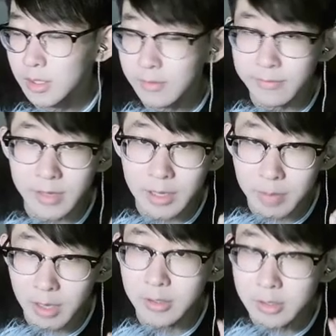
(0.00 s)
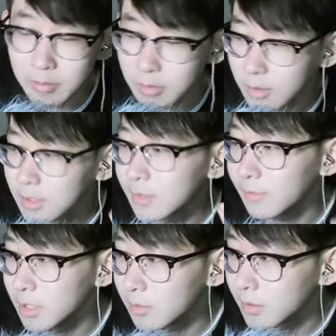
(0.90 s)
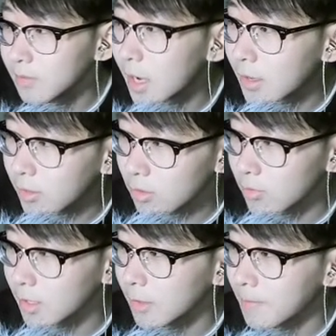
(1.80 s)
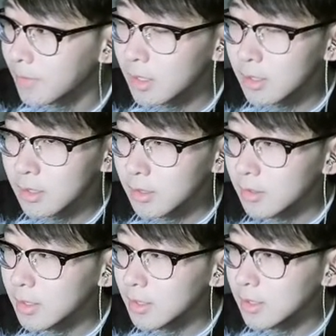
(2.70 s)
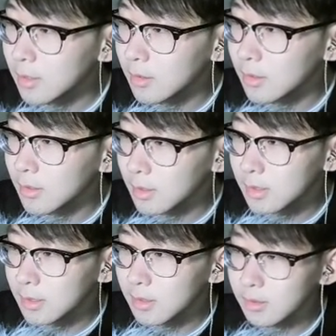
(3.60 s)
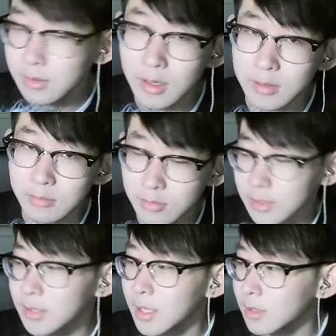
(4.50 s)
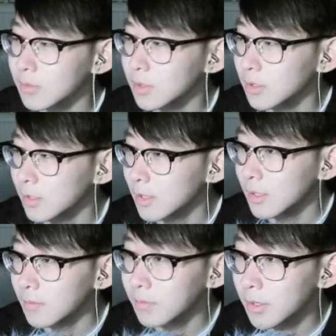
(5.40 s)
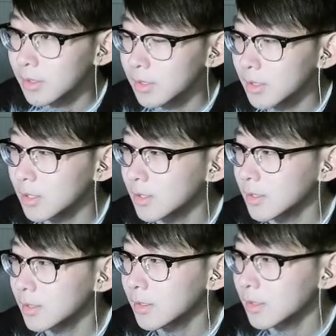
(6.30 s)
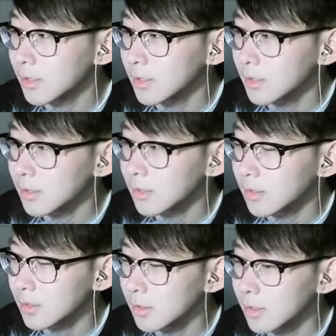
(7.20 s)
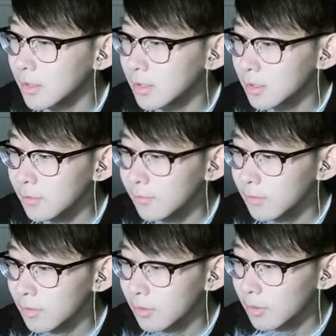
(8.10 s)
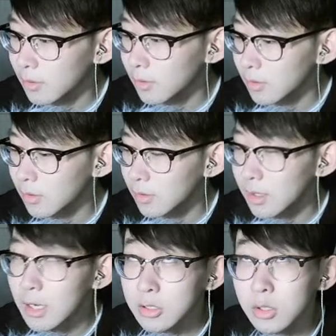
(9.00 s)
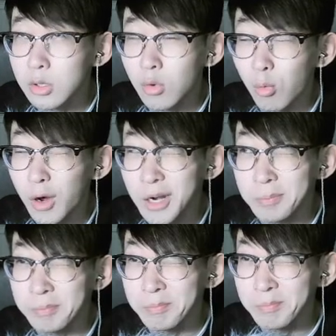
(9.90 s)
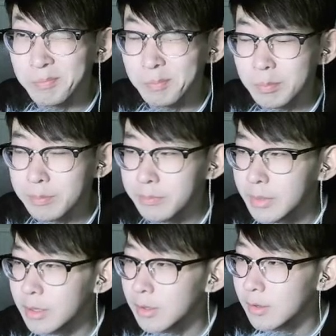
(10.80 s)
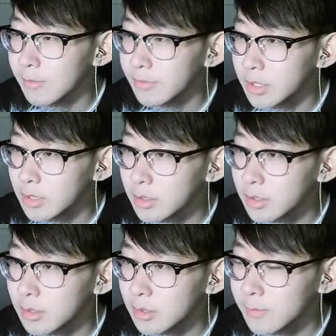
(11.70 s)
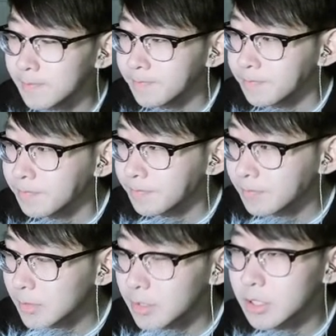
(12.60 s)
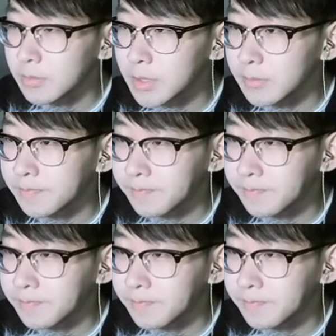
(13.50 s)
if a binary number is divisible by 3. This is still not really scalable, but it's good for actually quite a bit of digits. It should be.